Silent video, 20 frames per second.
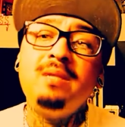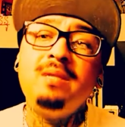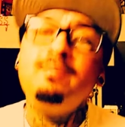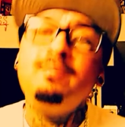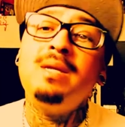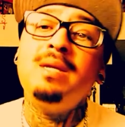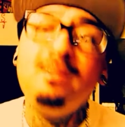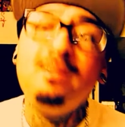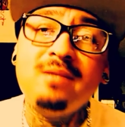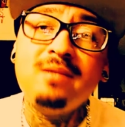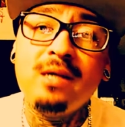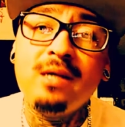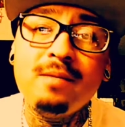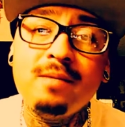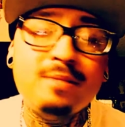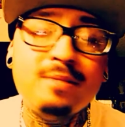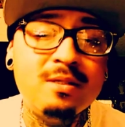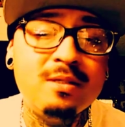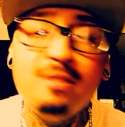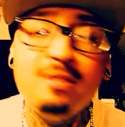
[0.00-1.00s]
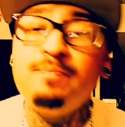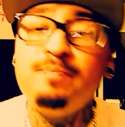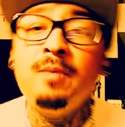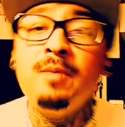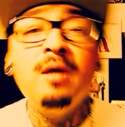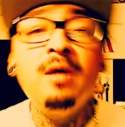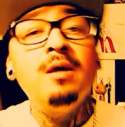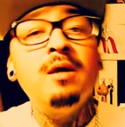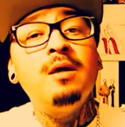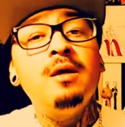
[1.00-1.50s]
many times. He's,
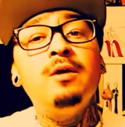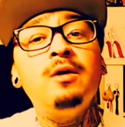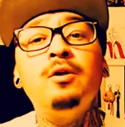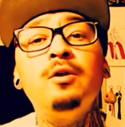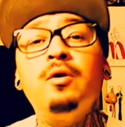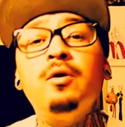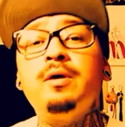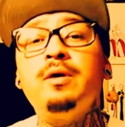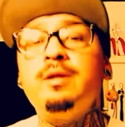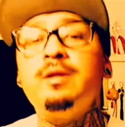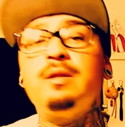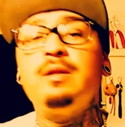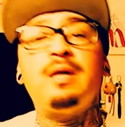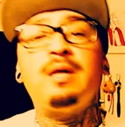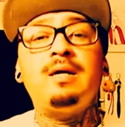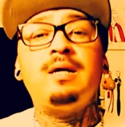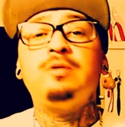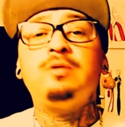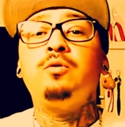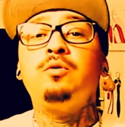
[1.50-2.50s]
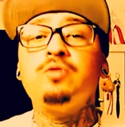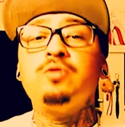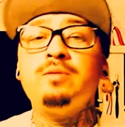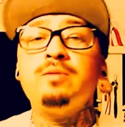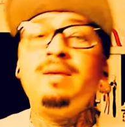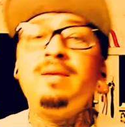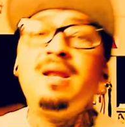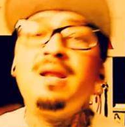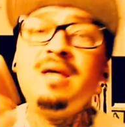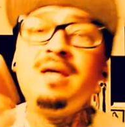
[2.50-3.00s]
and like I
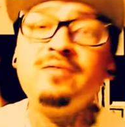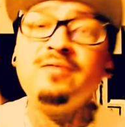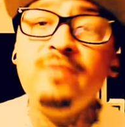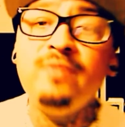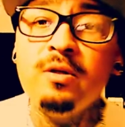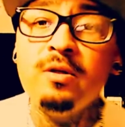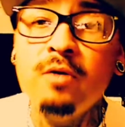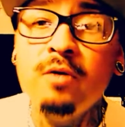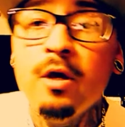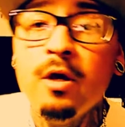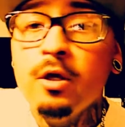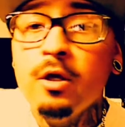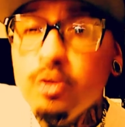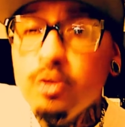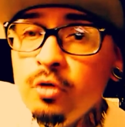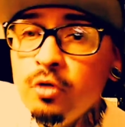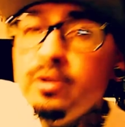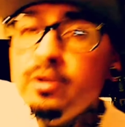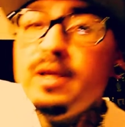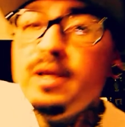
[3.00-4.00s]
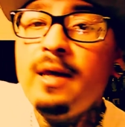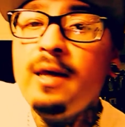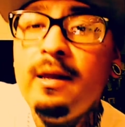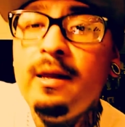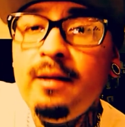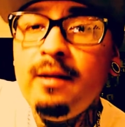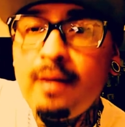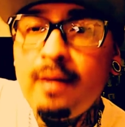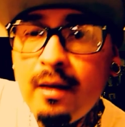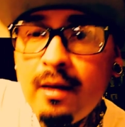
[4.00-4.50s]
told you in my last video, Unit
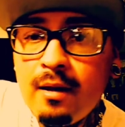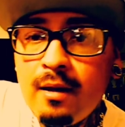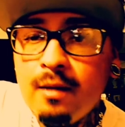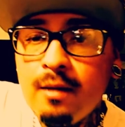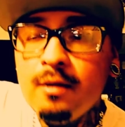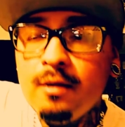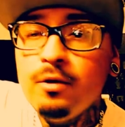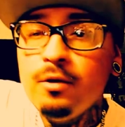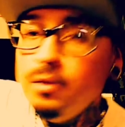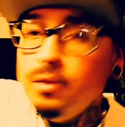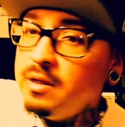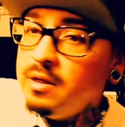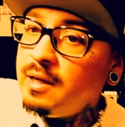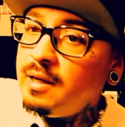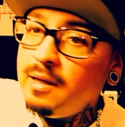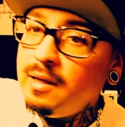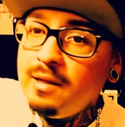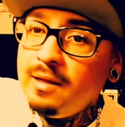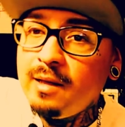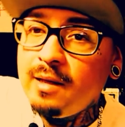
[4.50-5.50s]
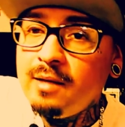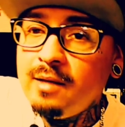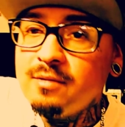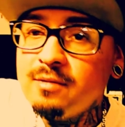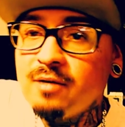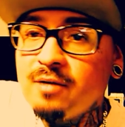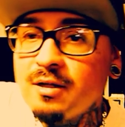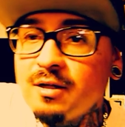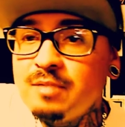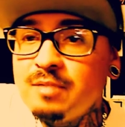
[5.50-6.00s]

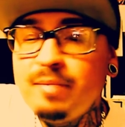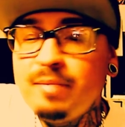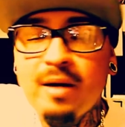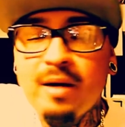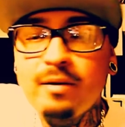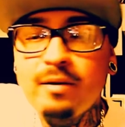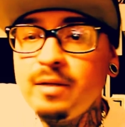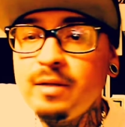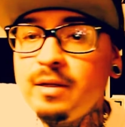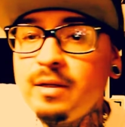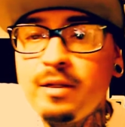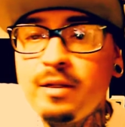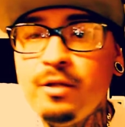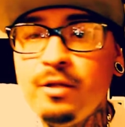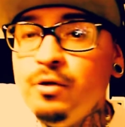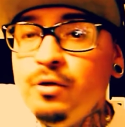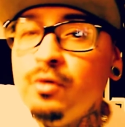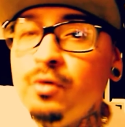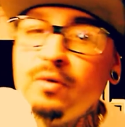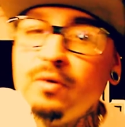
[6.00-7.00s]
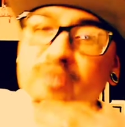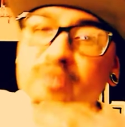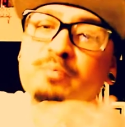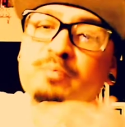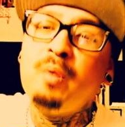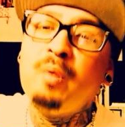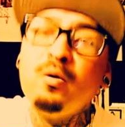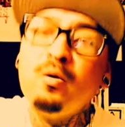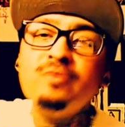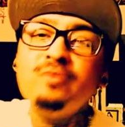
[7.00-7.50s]
88 talked about it and
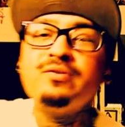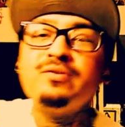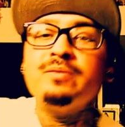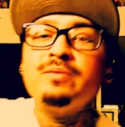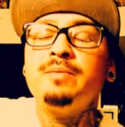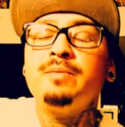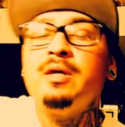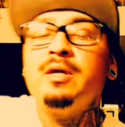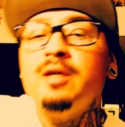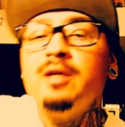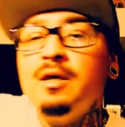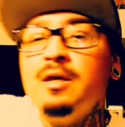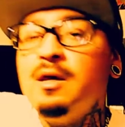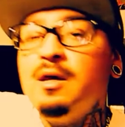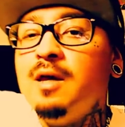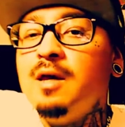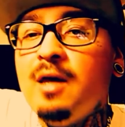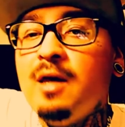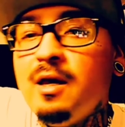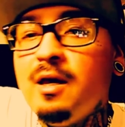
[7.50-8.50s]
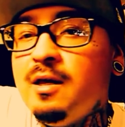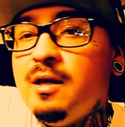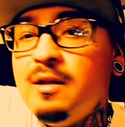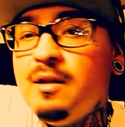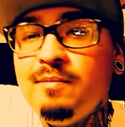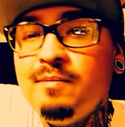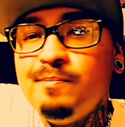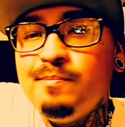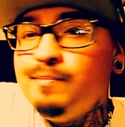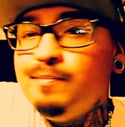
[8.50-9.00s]
exposed him.
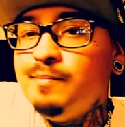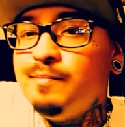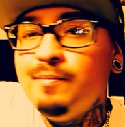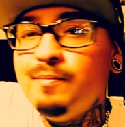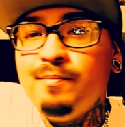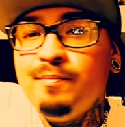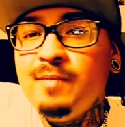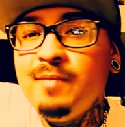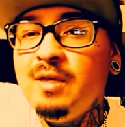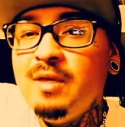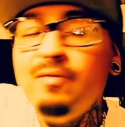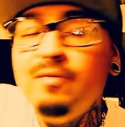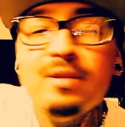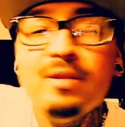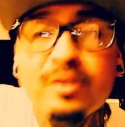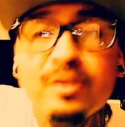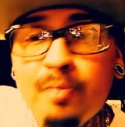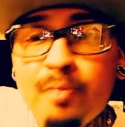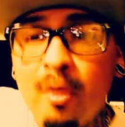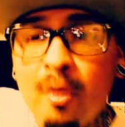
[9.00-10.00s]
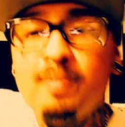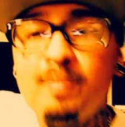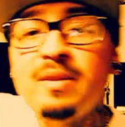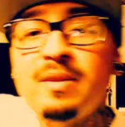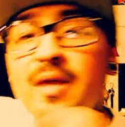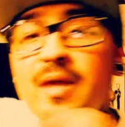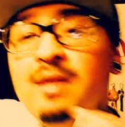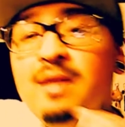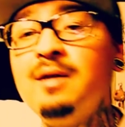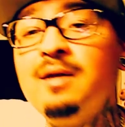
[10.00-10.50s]
And even the
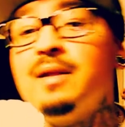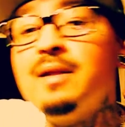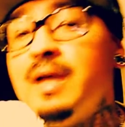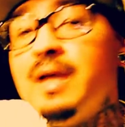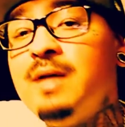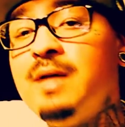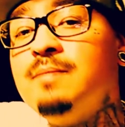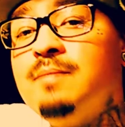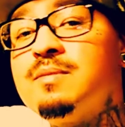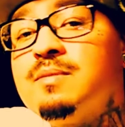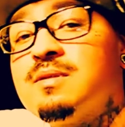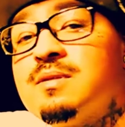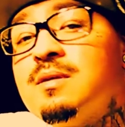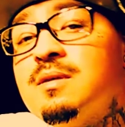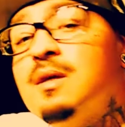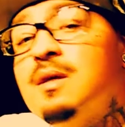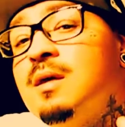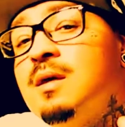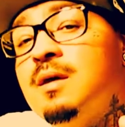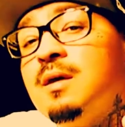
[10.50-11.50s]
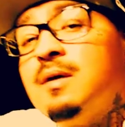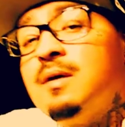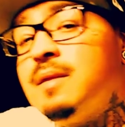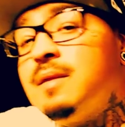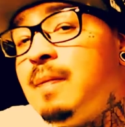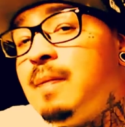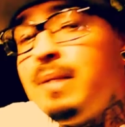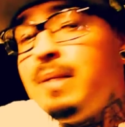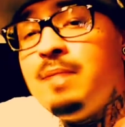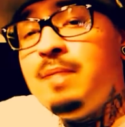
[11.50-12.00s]
department that he claims,
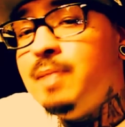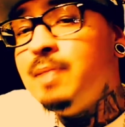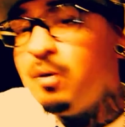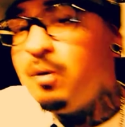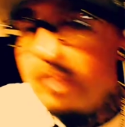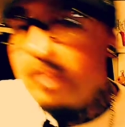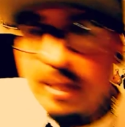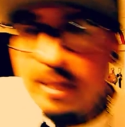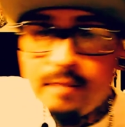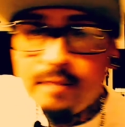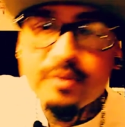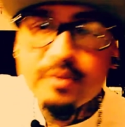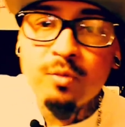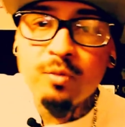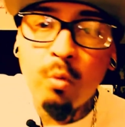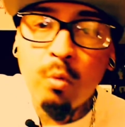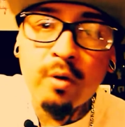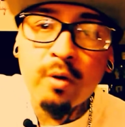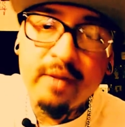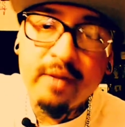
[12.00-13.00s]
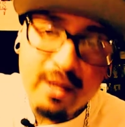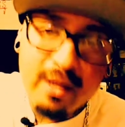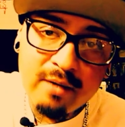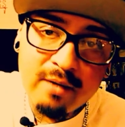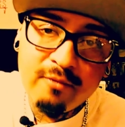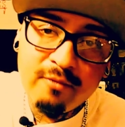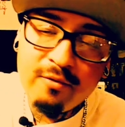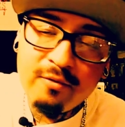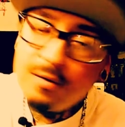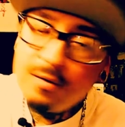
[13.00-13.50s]
that Patty Mayo claims to work
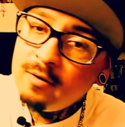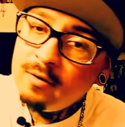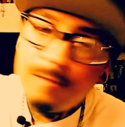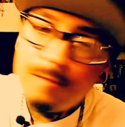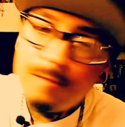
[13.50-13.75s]
out of,